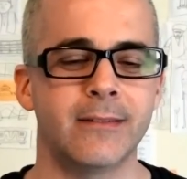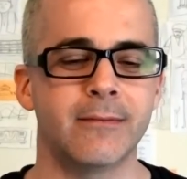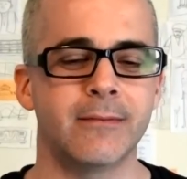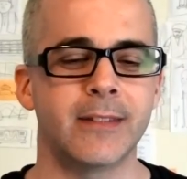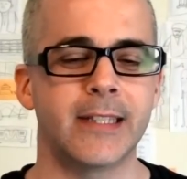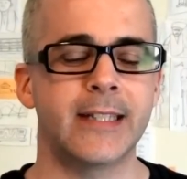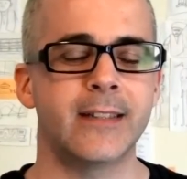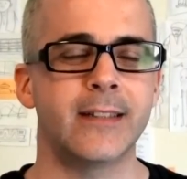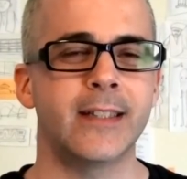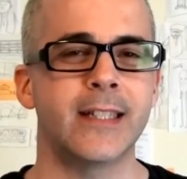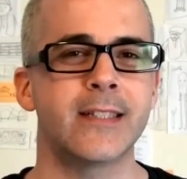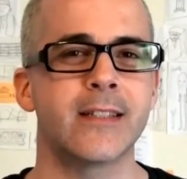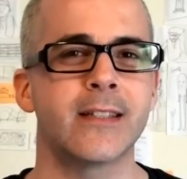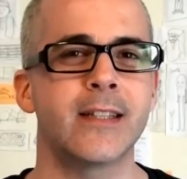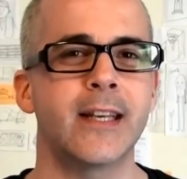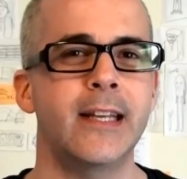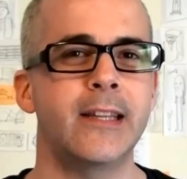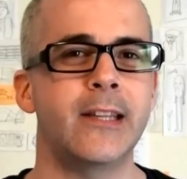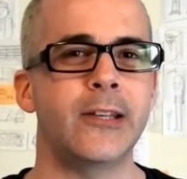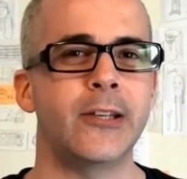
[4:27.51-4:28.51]
let's
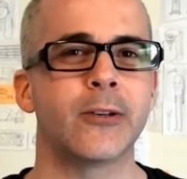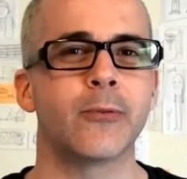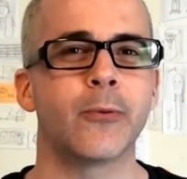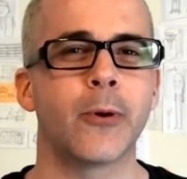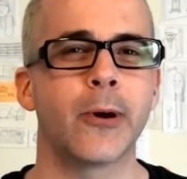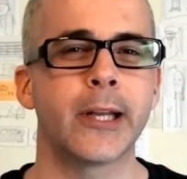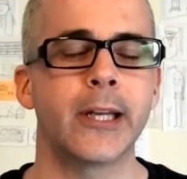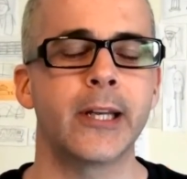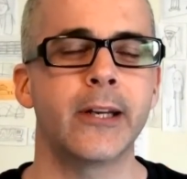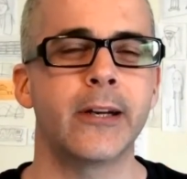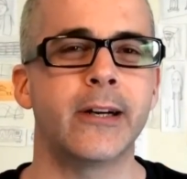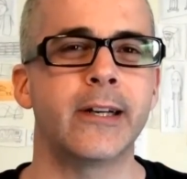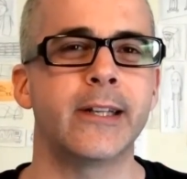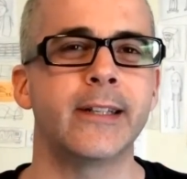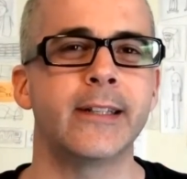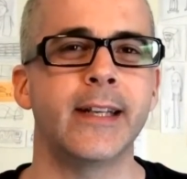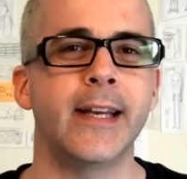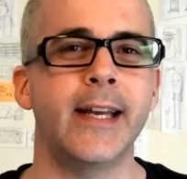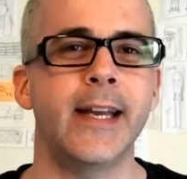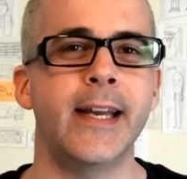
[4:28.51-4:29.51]
say that you're working
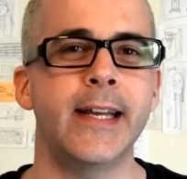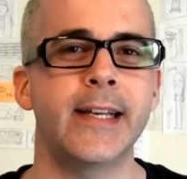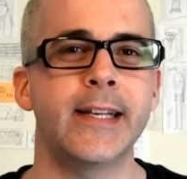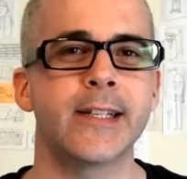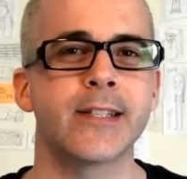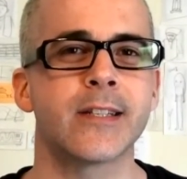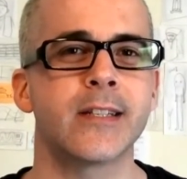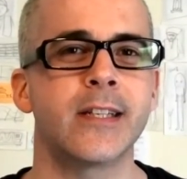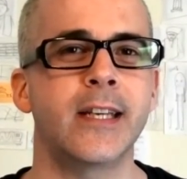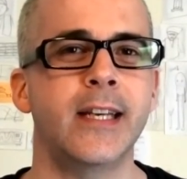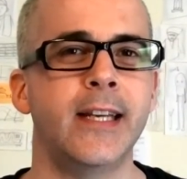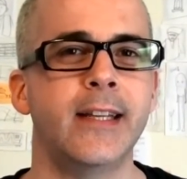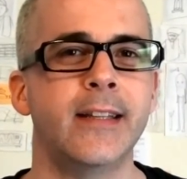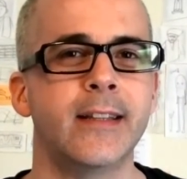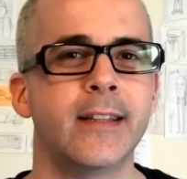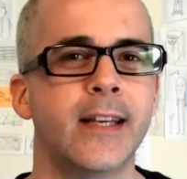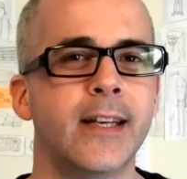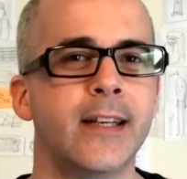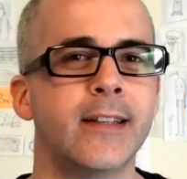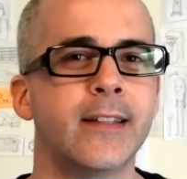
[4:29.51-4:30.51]
on a
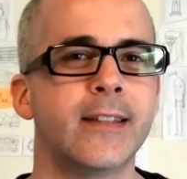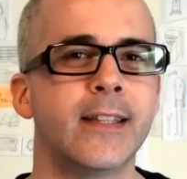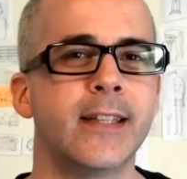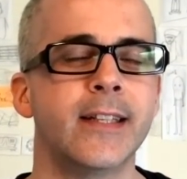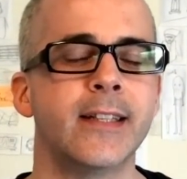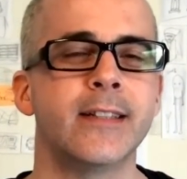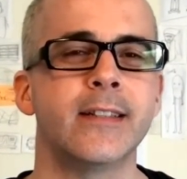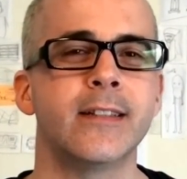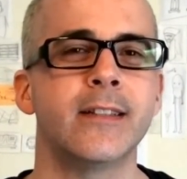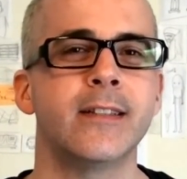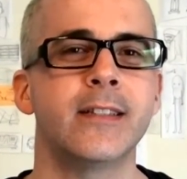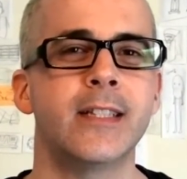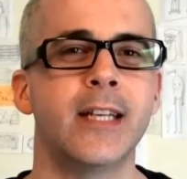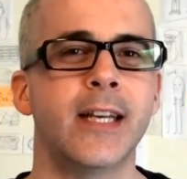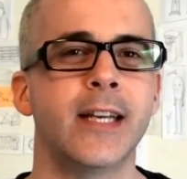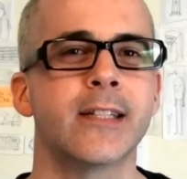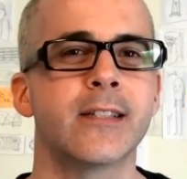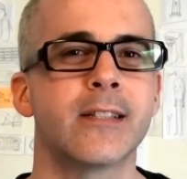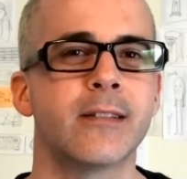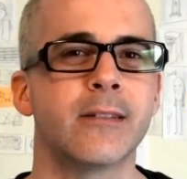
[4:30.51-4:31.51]
scene that
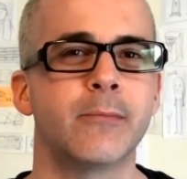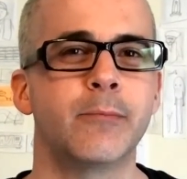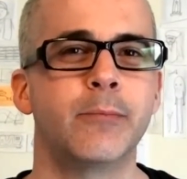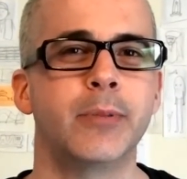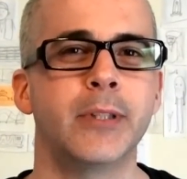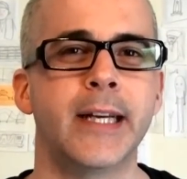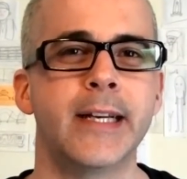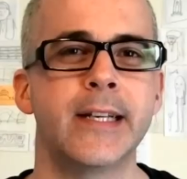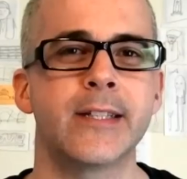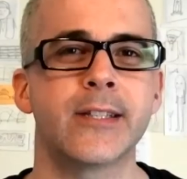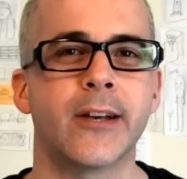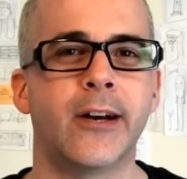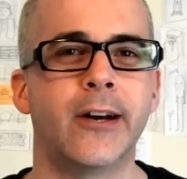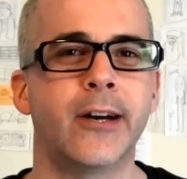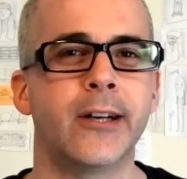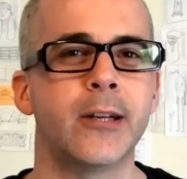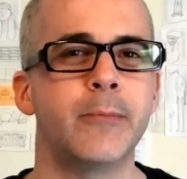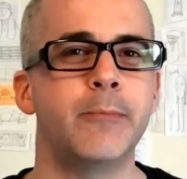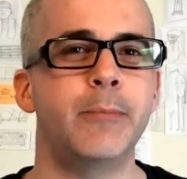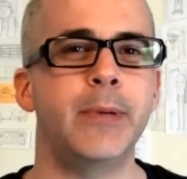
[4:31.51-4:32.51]
takes place
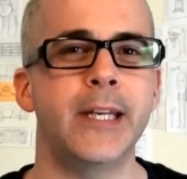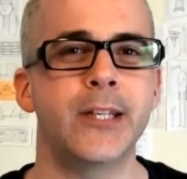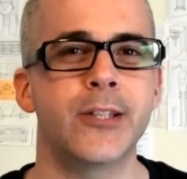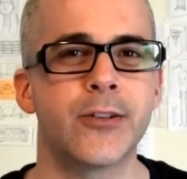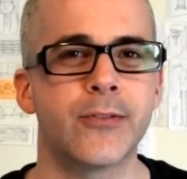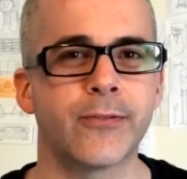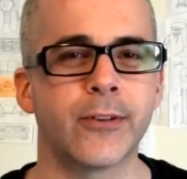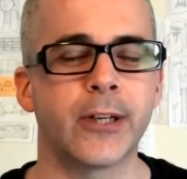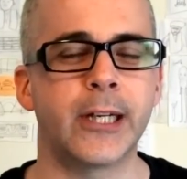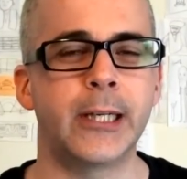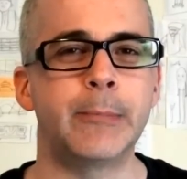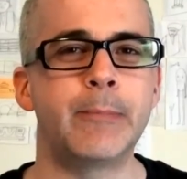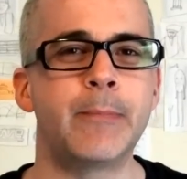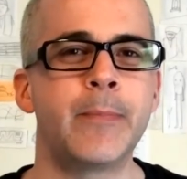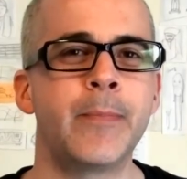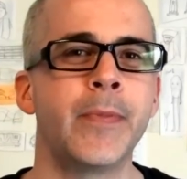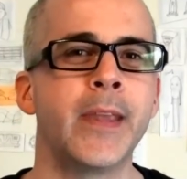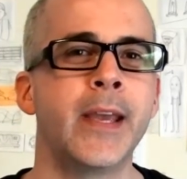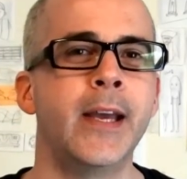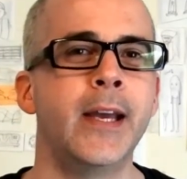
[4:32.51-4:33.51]
on a beachfront,
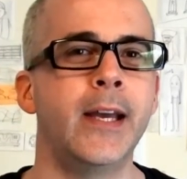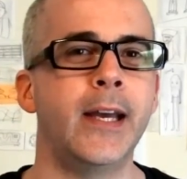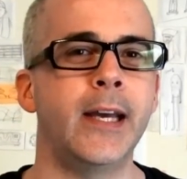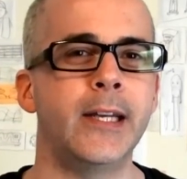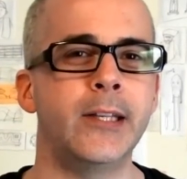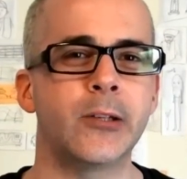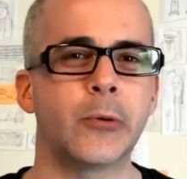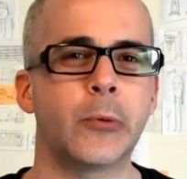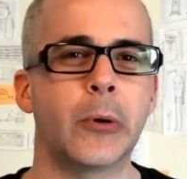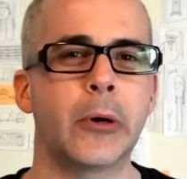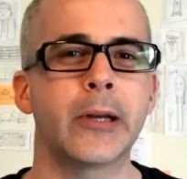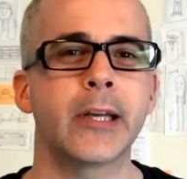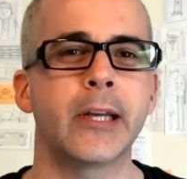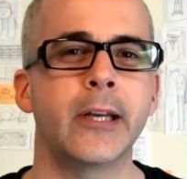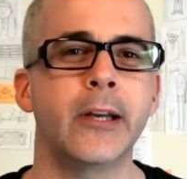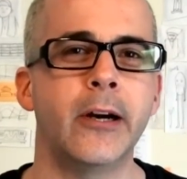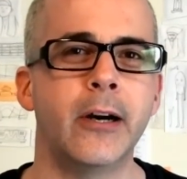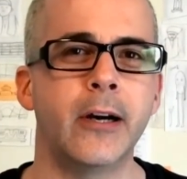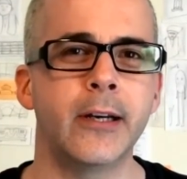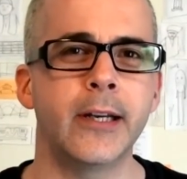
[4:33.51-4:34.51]
and you're
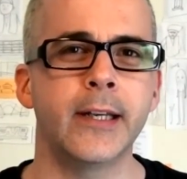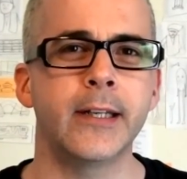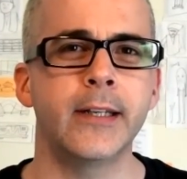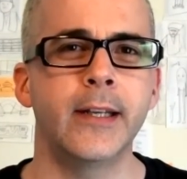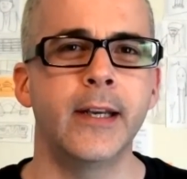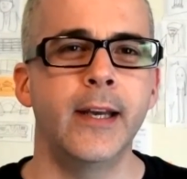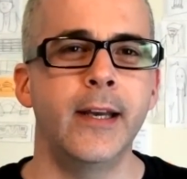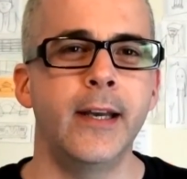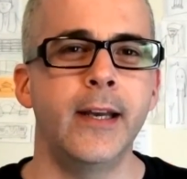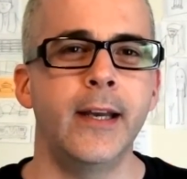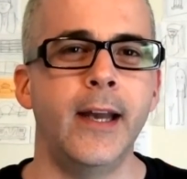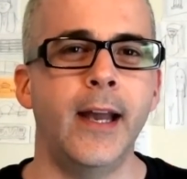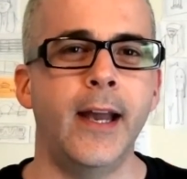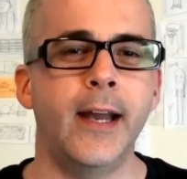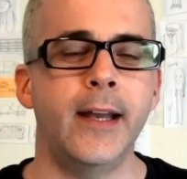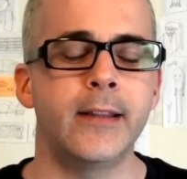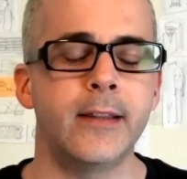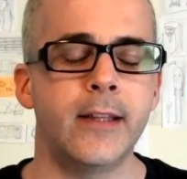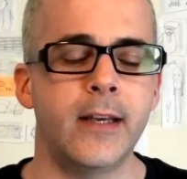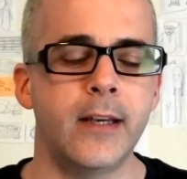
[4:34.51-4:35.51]
working on it,
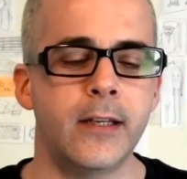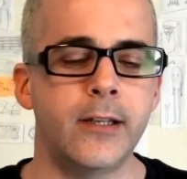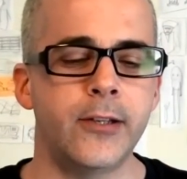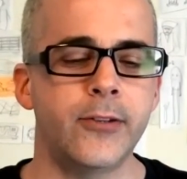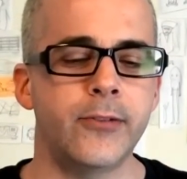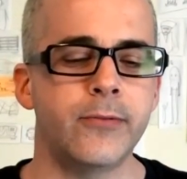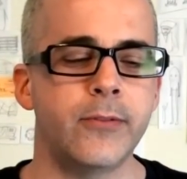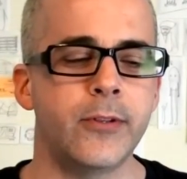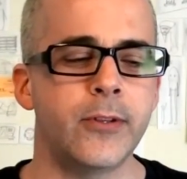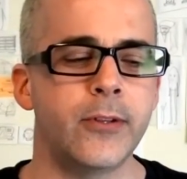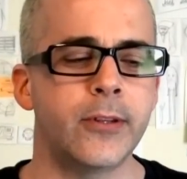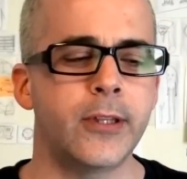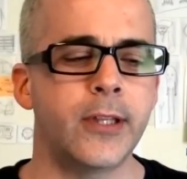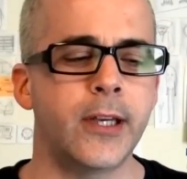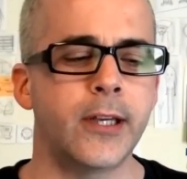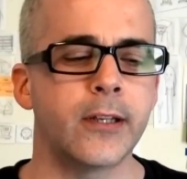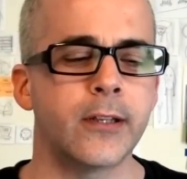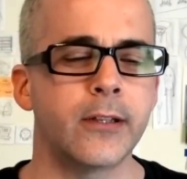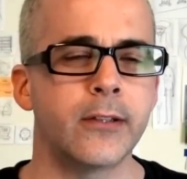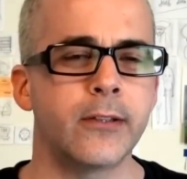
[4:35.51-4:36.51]
and then you
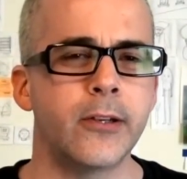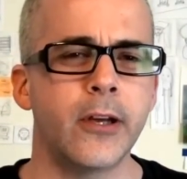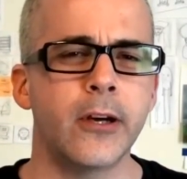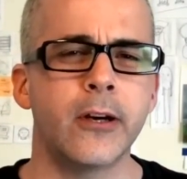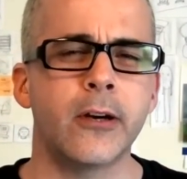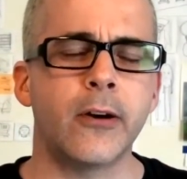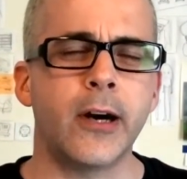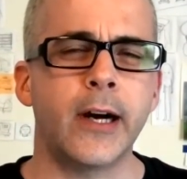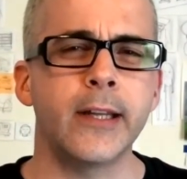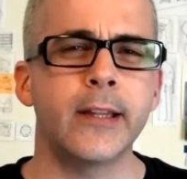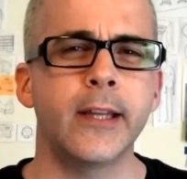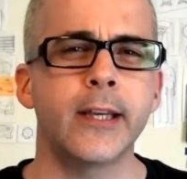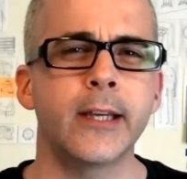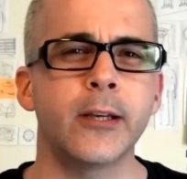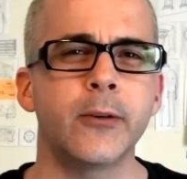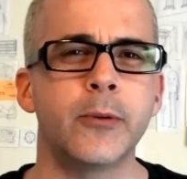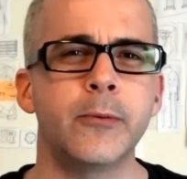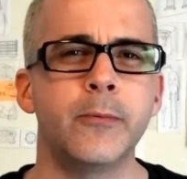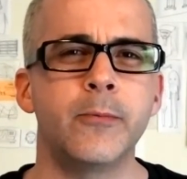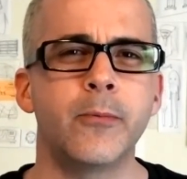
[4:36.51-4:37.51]
think, no, I think
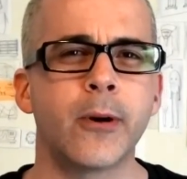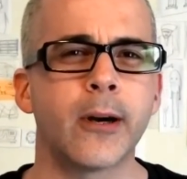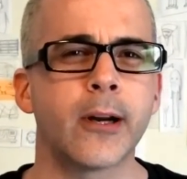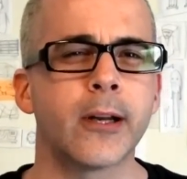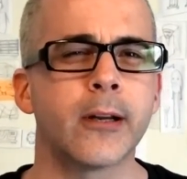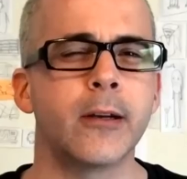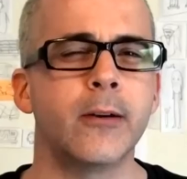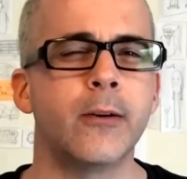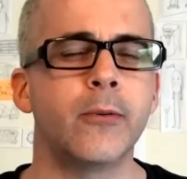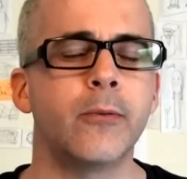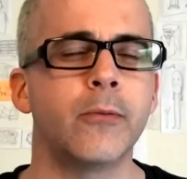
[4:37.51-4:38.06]
it would work